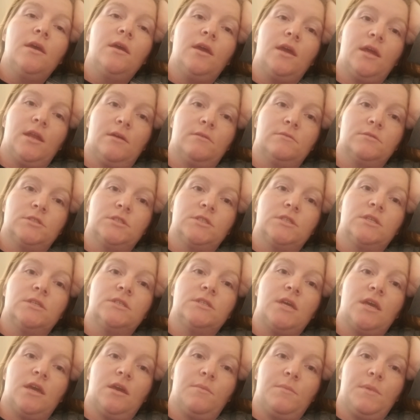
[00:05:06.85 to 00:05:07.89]
and I was just going
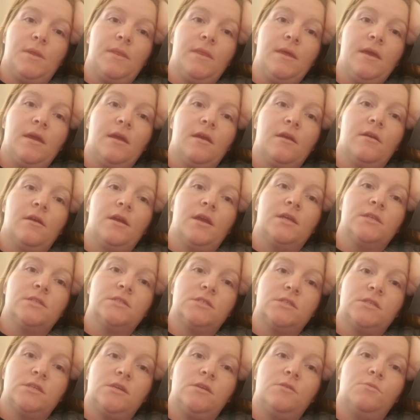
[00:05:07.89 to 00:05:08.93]
to take him in there and
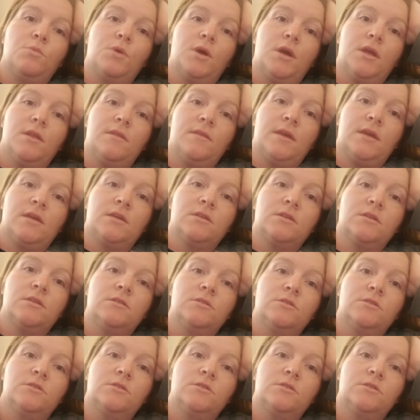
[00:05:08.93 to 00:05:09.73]
see what they could